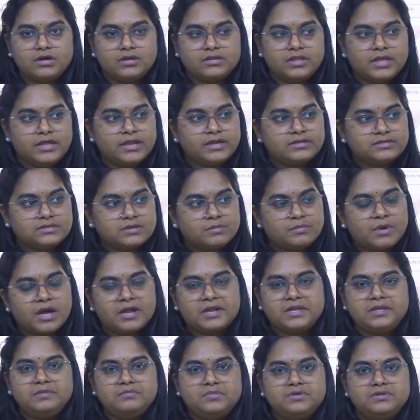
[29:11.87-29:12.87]
There are some
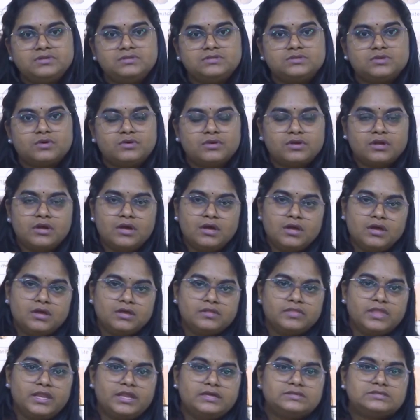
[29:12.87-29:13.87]
animals, or
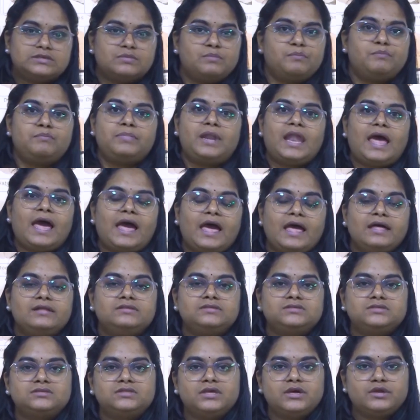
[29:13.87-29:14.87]
there are some
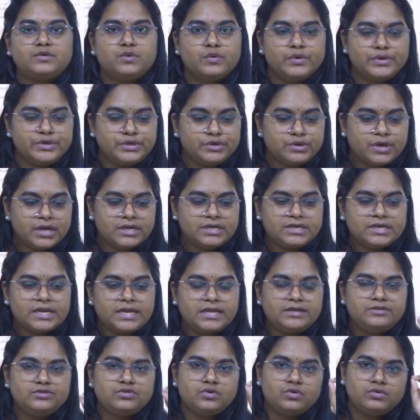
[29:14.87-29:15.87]
plants. They are going to
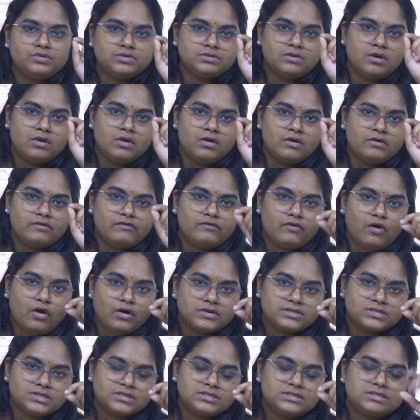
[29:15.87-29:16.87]
contain those
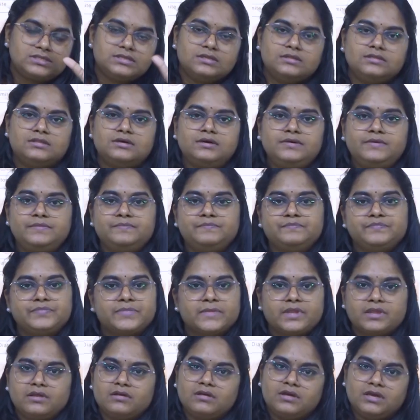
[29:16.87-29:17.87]
fossils
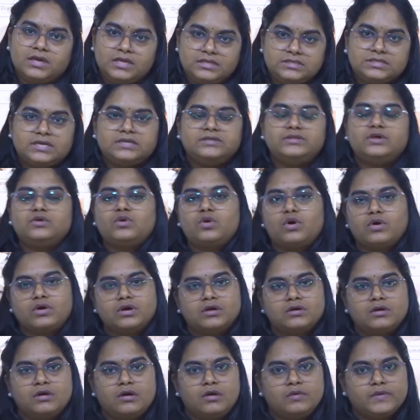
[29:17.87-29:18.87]
inside the rock.
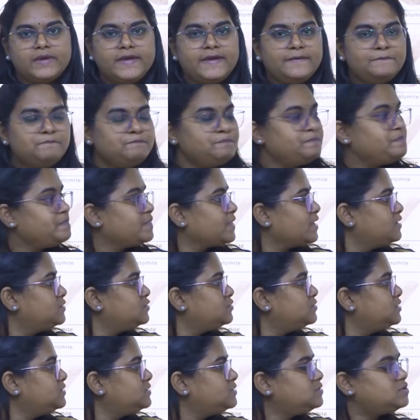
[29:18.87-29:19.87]
Okay,
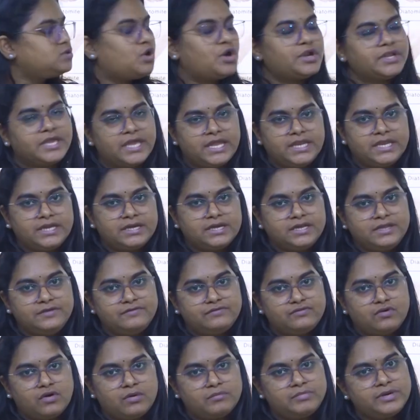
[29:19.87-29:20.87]
so this is organically
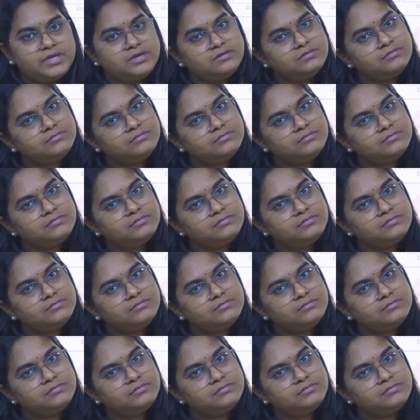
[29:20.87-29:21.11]
formed